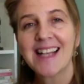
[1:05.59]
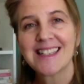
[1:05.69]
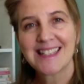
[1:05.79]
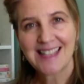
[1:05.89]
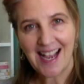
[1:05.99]

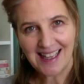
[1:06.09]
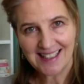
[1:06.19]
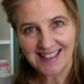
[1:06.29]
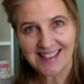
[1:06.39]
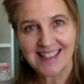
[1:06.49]

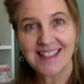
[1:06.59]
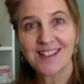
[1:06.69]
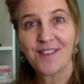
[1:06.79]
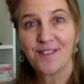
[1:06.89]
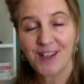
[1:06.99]
Silence is
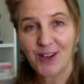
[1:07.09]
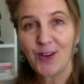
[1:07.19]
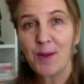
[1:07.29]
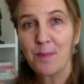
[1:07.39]
a very